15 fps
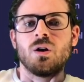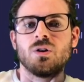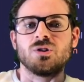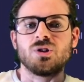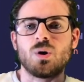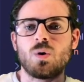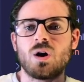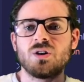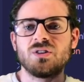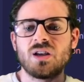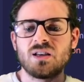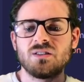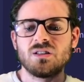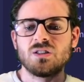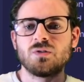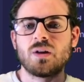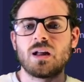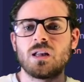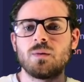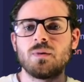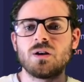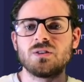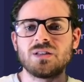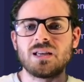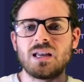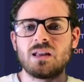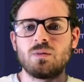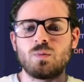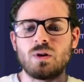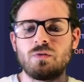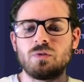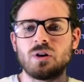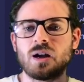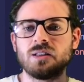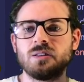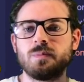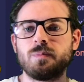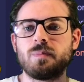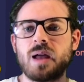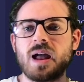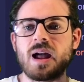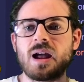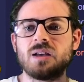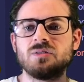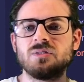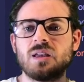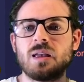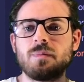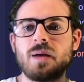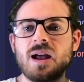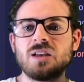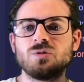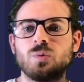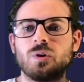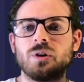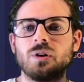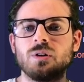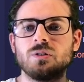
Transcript: So our test is failing because, again, we forgot to pass a password.